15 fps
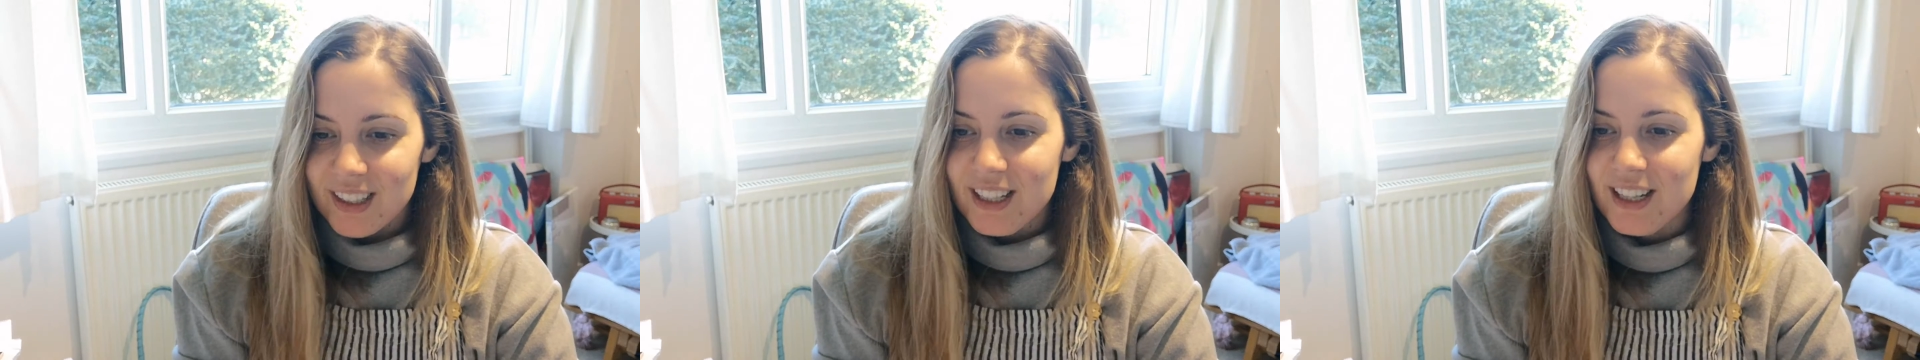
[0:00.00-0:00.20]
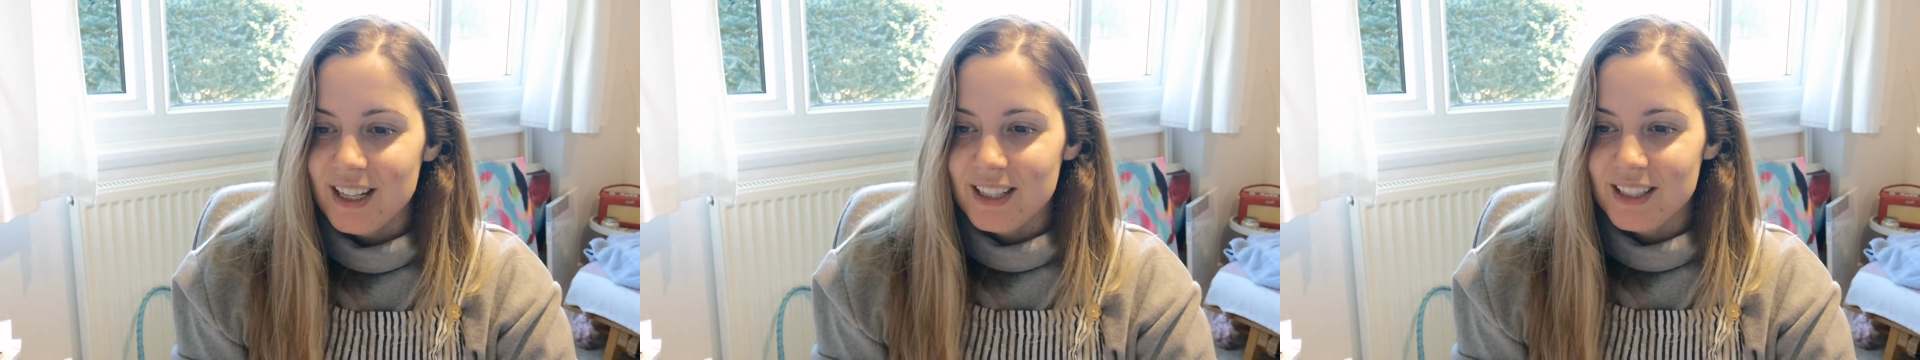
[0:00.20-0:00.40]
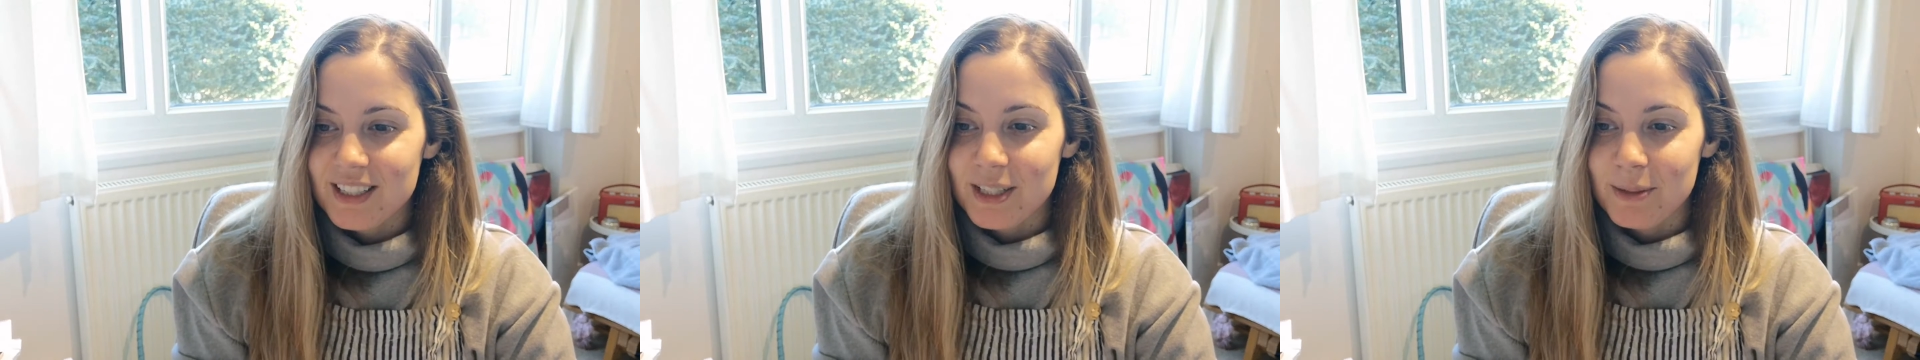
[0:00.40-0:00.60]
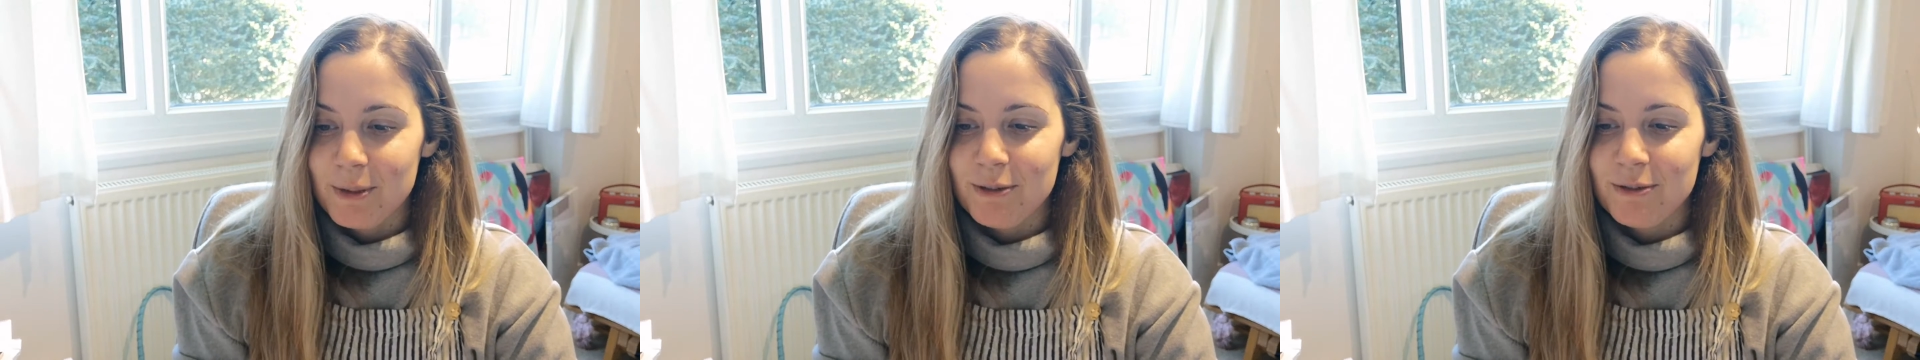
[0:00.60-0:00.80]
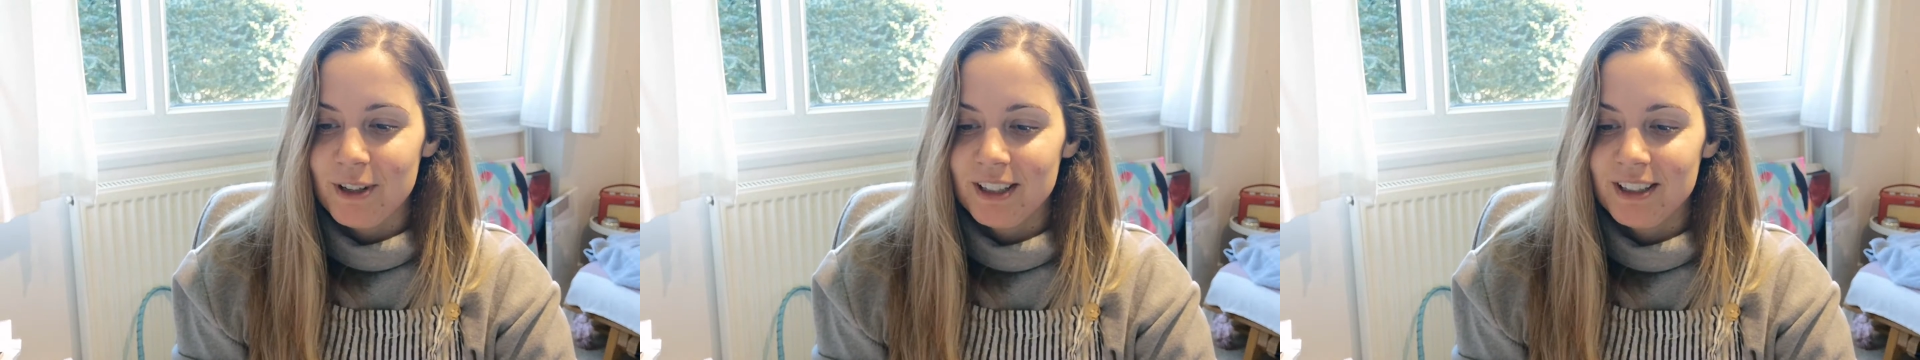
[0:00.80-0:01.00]
it's going to
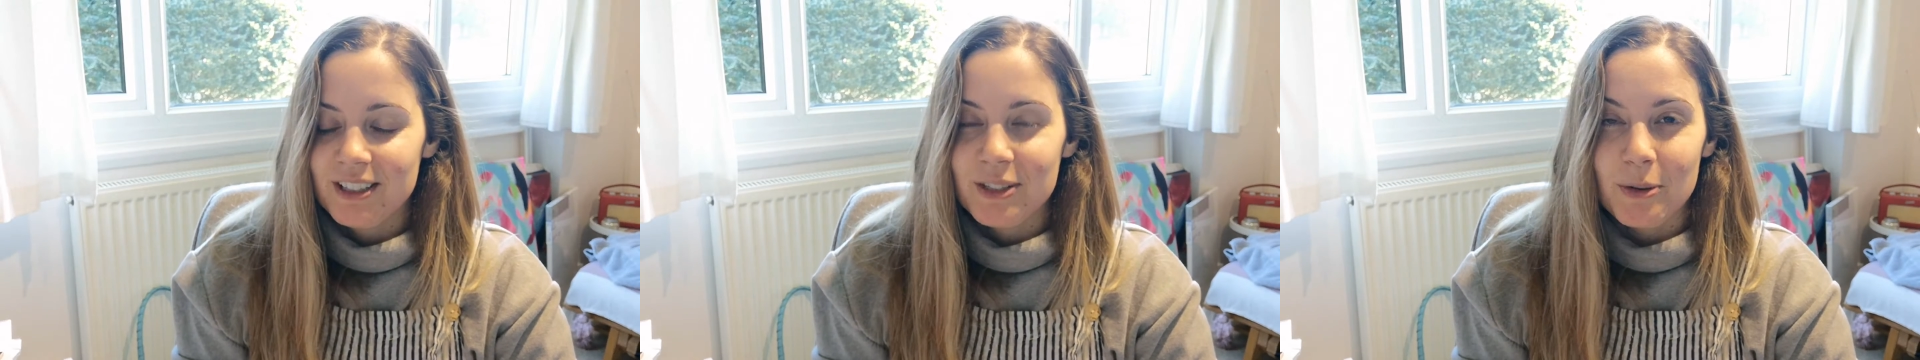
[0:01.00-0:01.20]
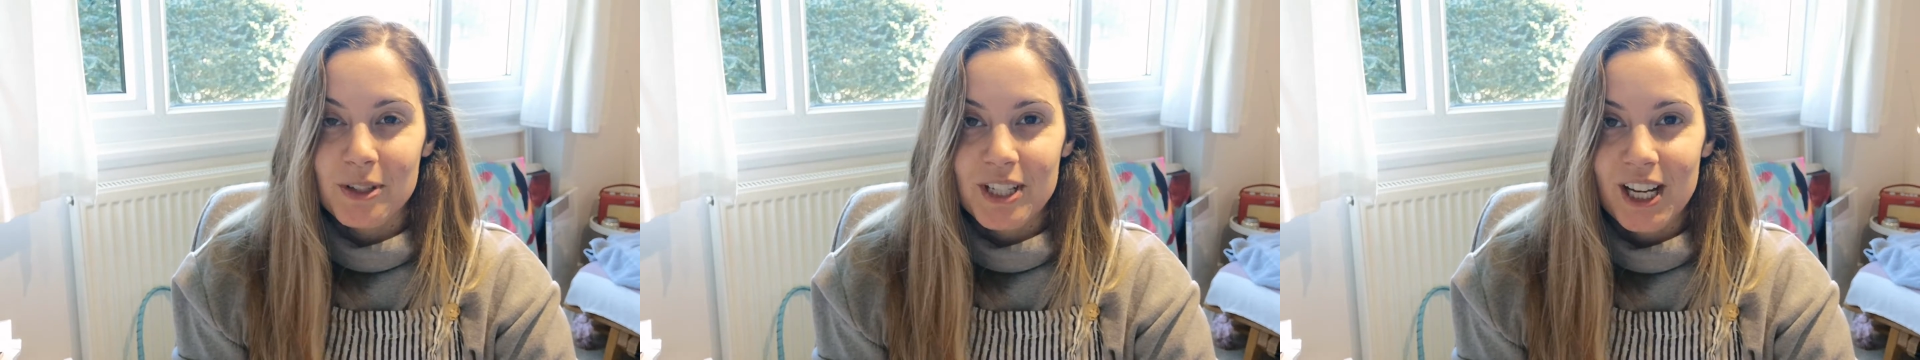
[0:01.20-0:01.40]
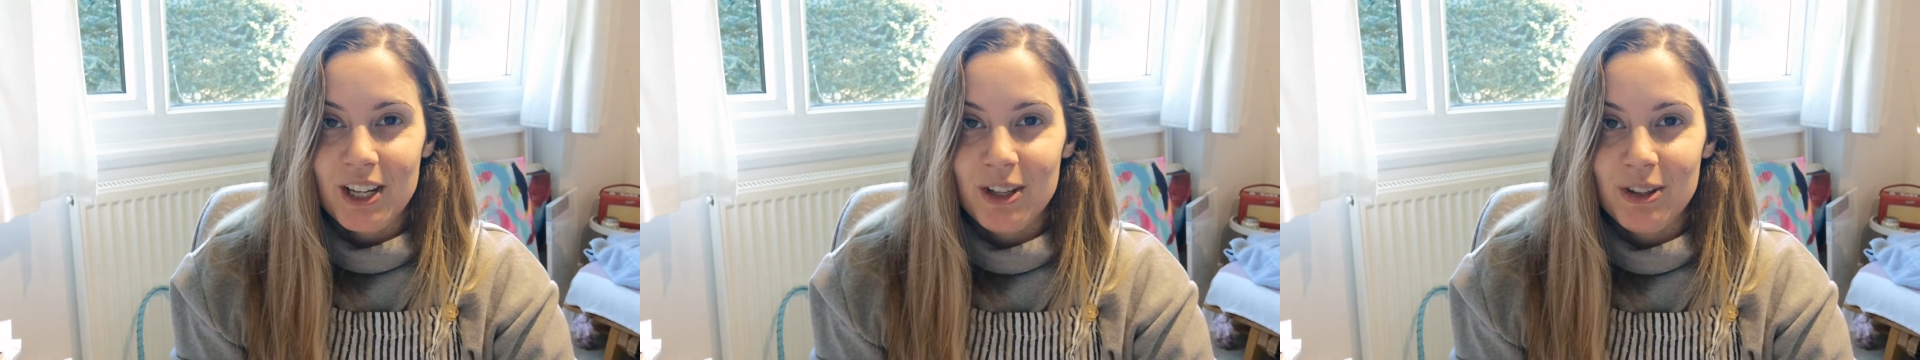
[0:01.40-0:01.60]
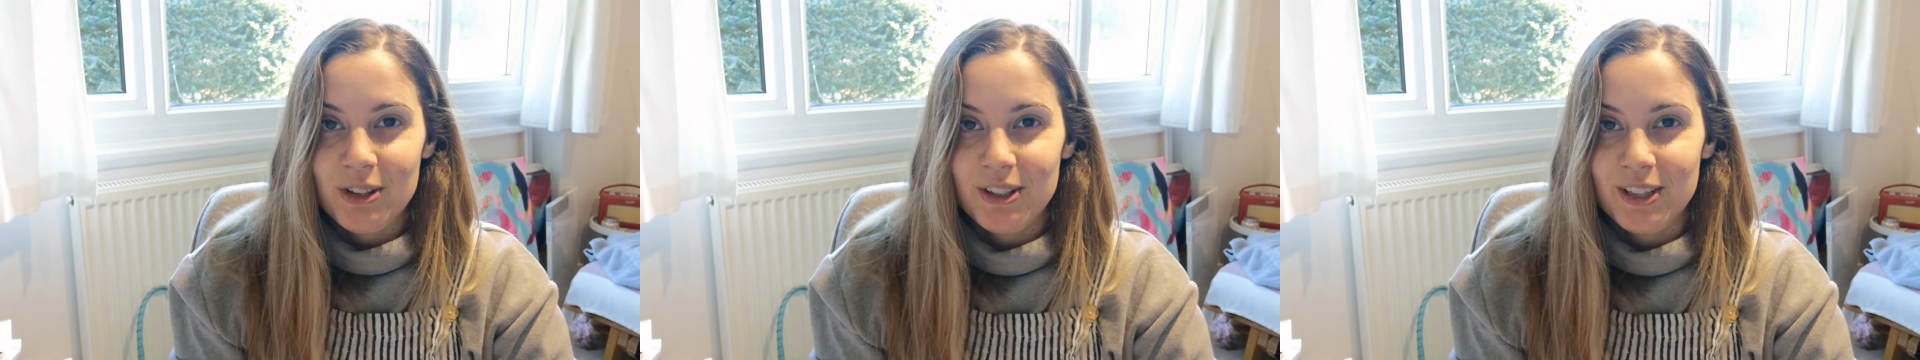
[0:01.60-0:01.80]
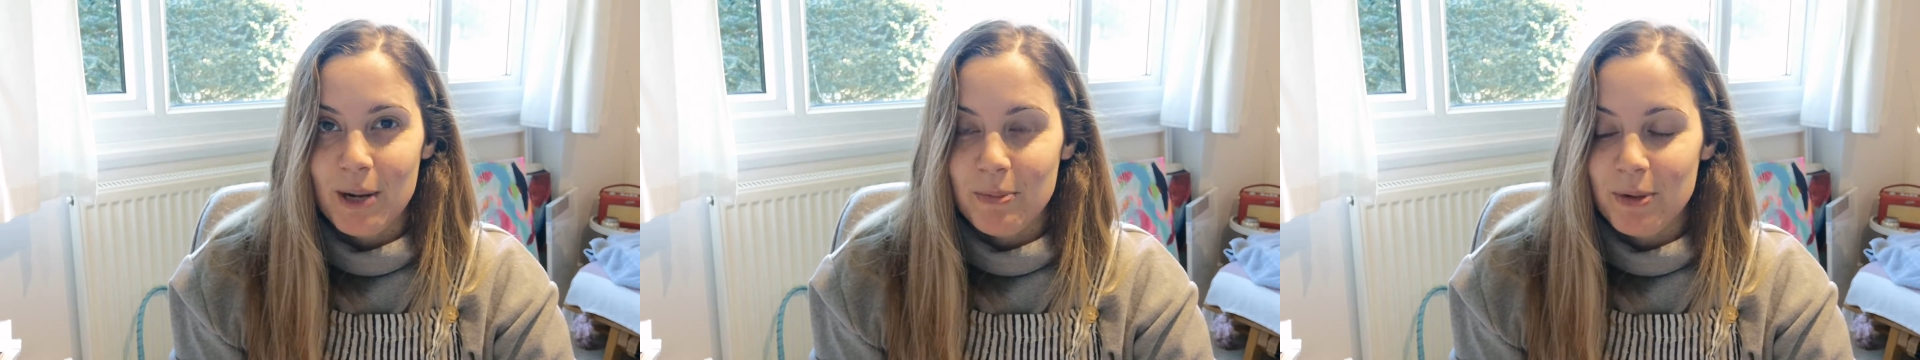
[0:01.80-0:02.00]
be fun. So I'll take you
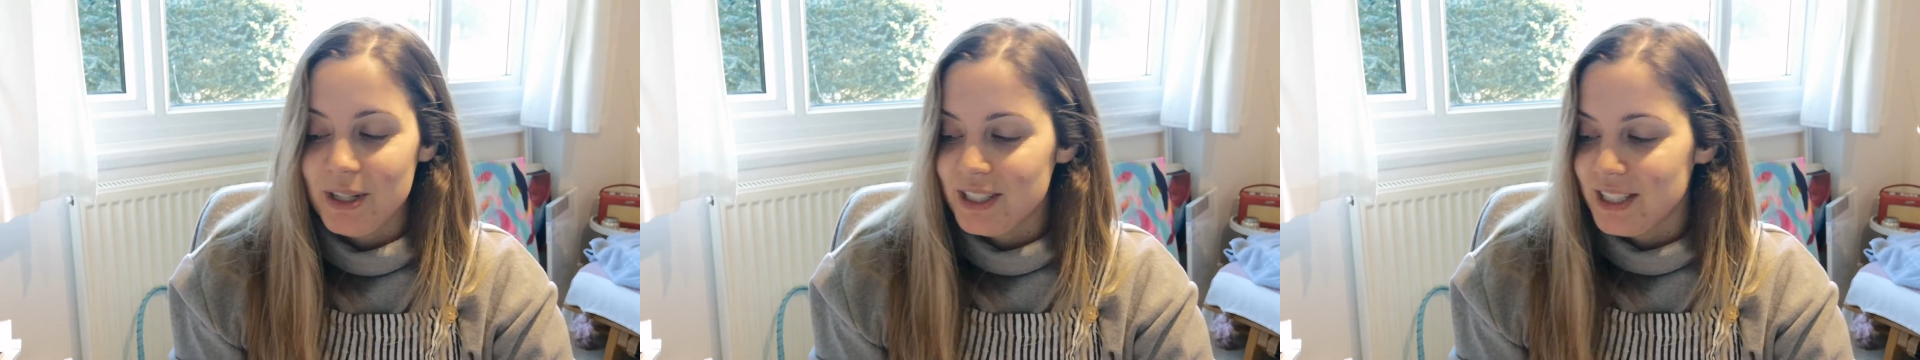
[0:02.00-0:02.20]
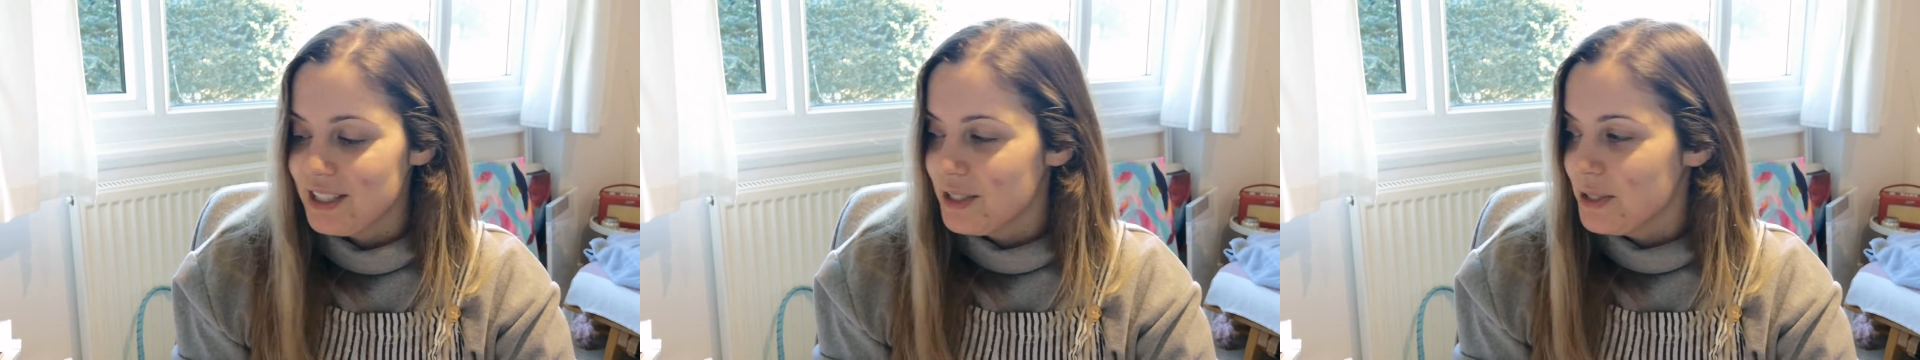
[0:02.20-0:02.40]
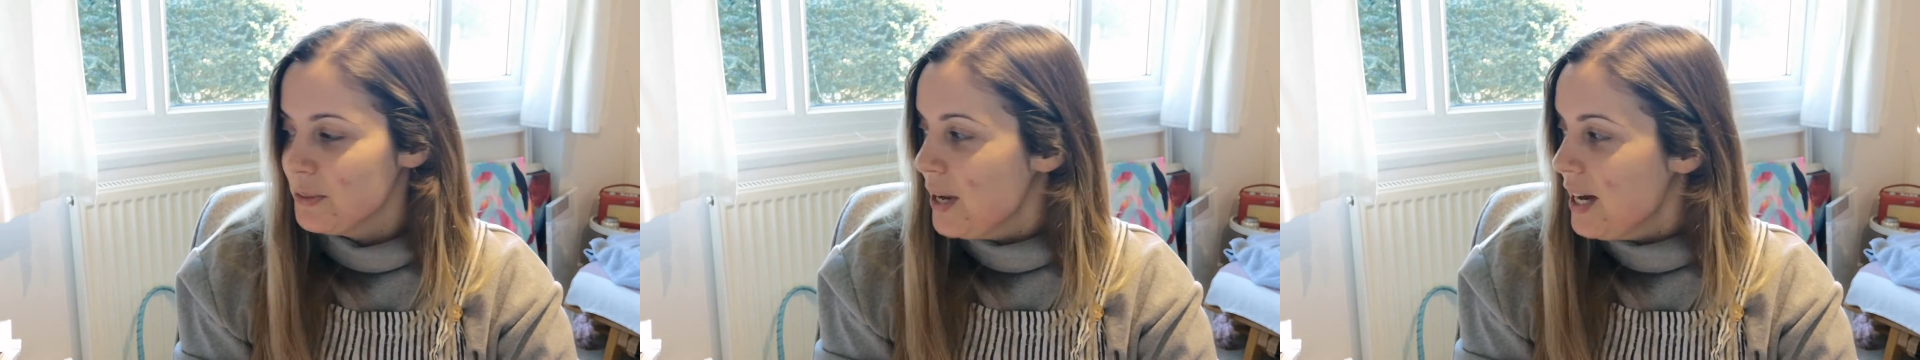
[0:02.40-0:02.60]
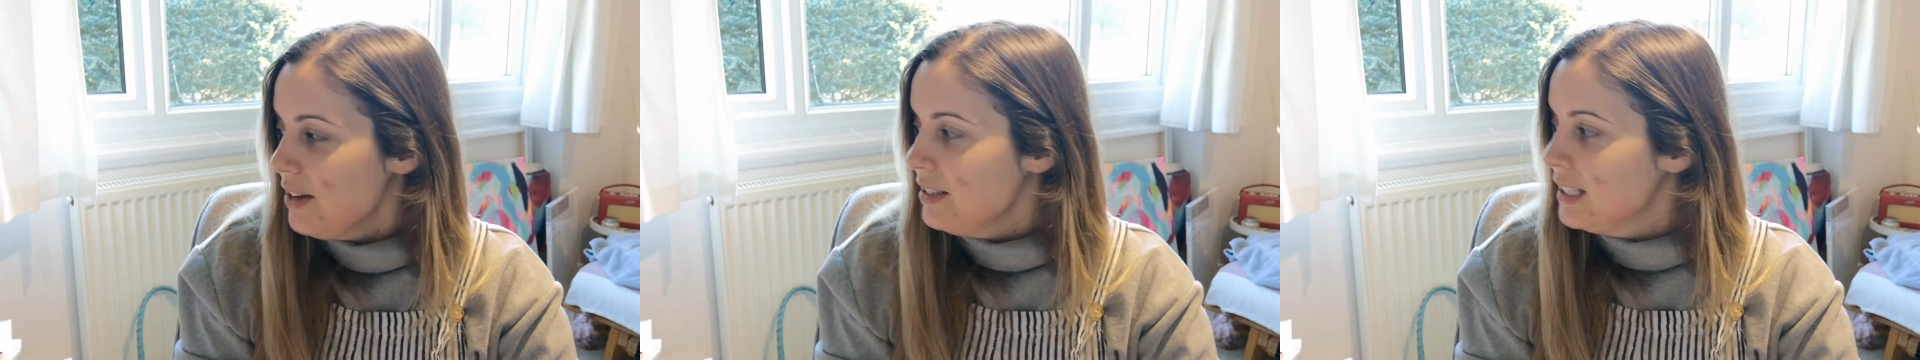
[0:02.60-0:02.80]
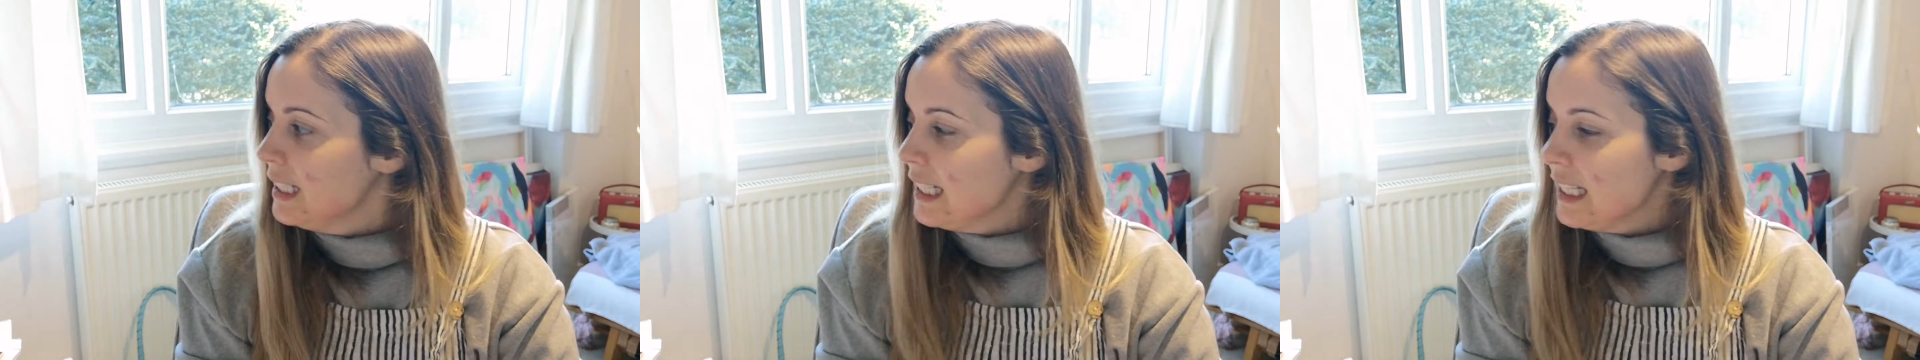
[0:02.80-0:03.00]
through that process as
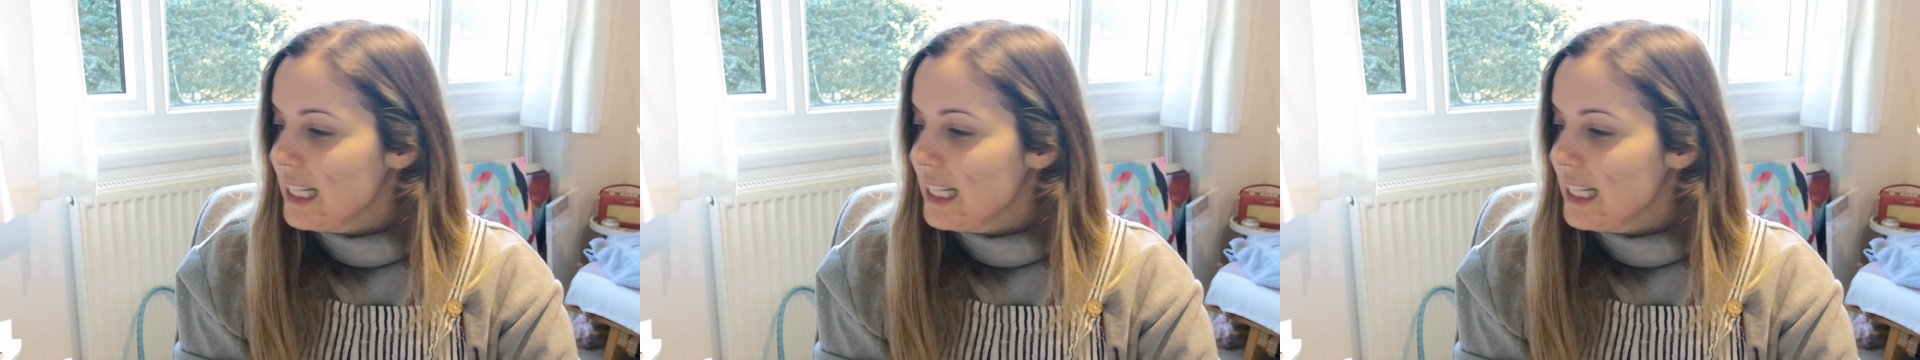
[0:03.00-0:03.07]
well.